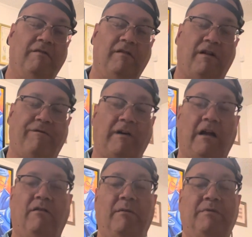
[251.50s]
A
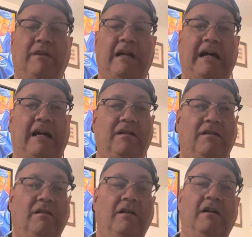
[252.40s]
follow-up to that,
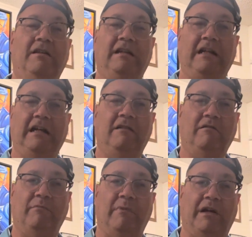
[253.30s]
the end of
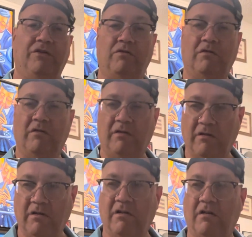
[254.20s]
the measure
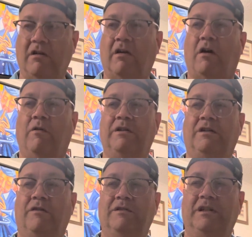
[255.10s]
always
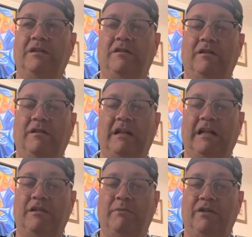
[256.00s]
goes into the
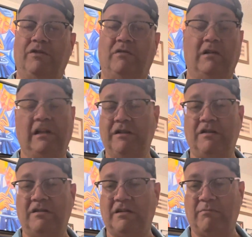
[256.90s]
next measure, unless
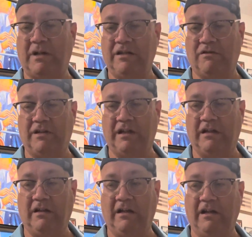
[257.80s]
somebody's
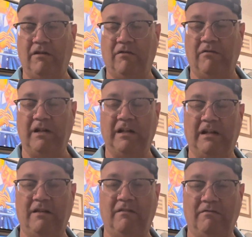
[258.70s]
articulated or written
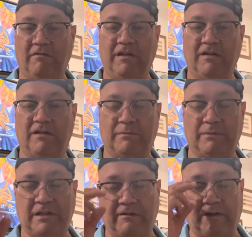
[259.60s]
a
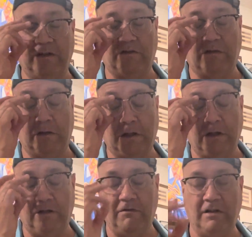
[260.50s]
specific instruction
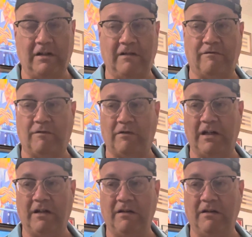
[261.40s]
to do it a different way.